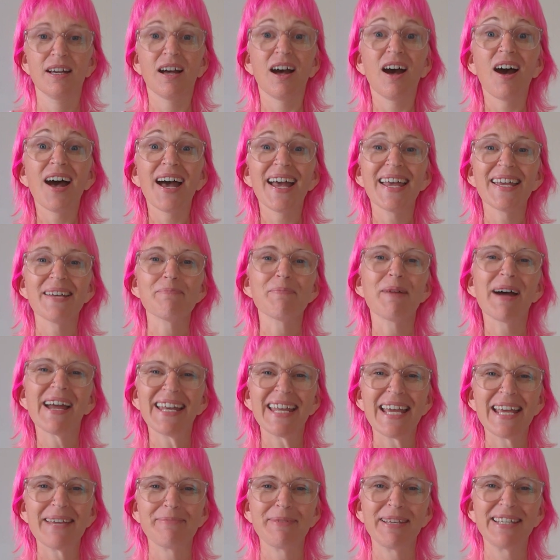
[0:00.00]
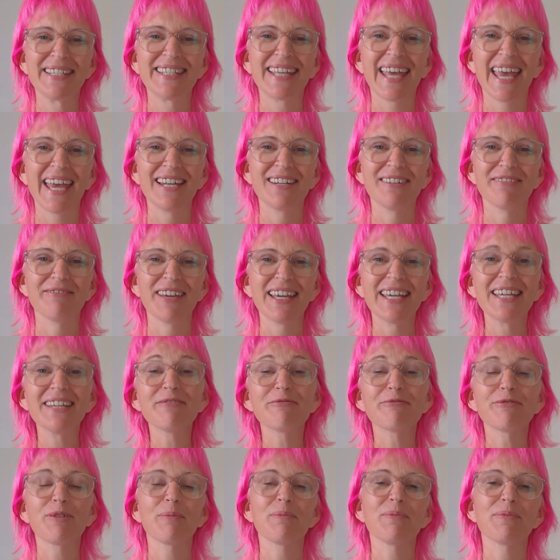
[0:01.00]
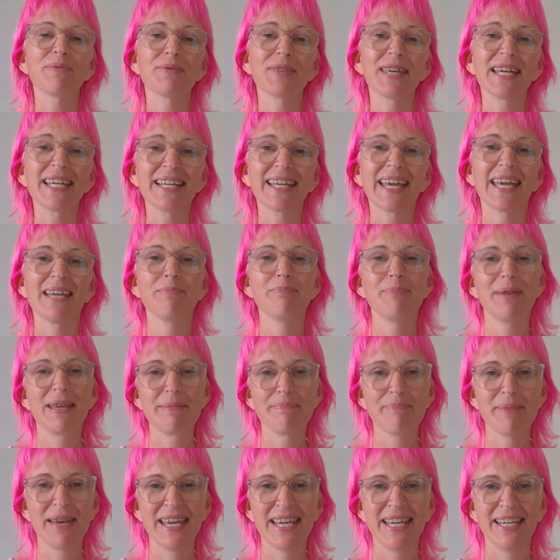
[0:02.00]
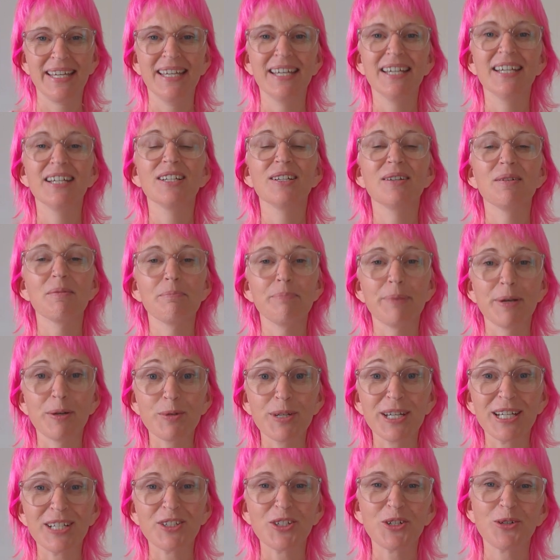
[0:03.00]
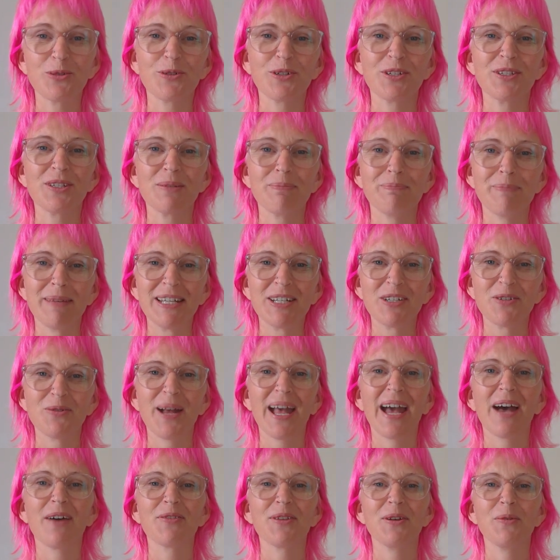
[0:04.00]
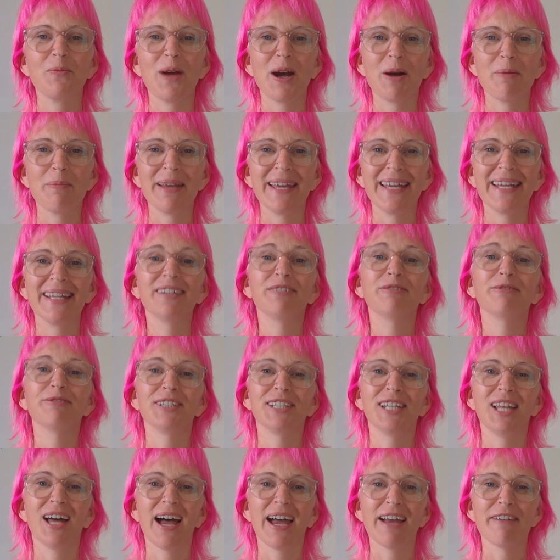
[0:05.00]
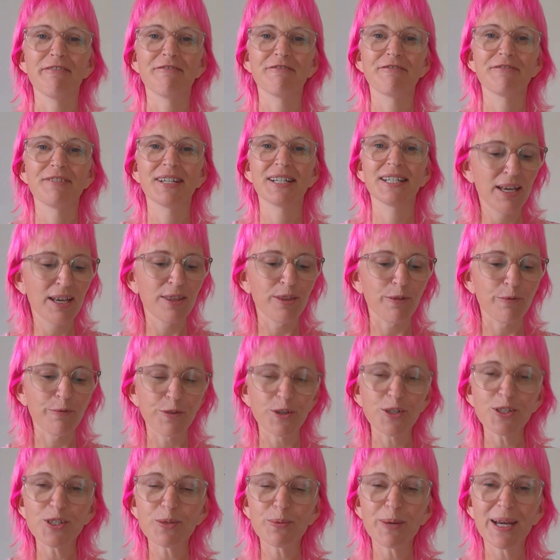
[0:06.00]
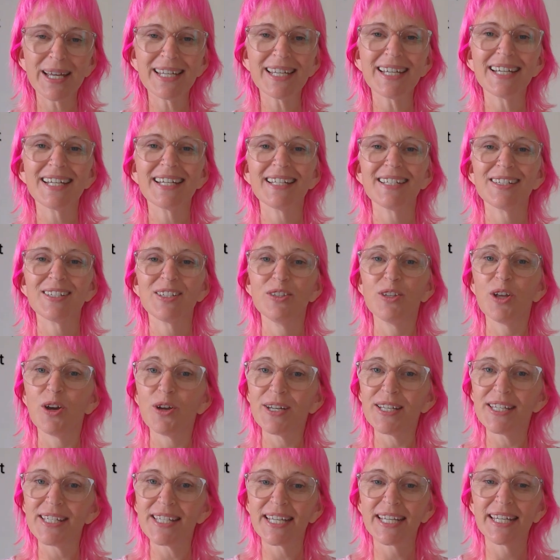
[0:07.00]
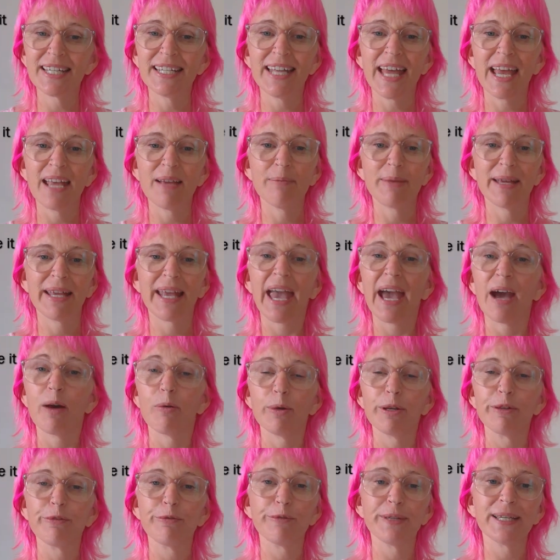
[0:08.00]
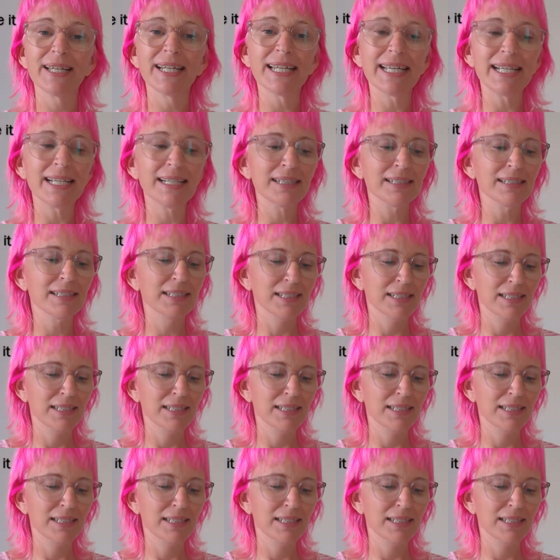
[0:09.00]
Hi, my name is Cat Levine from Think and Be Me, building children's mental health and well-being for life. The first one is noticing and naming how we're feeling.